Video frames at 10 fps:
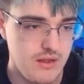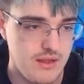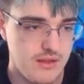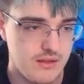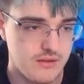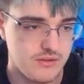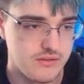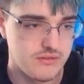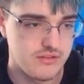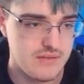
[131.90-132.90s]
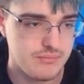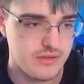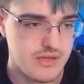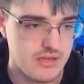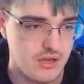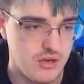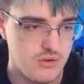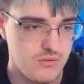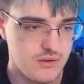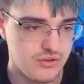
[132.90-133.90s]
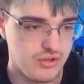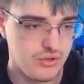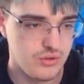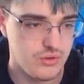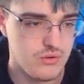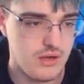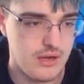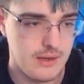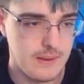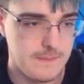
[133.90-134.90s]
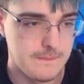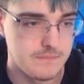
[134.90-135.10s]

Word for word: is simply go to um,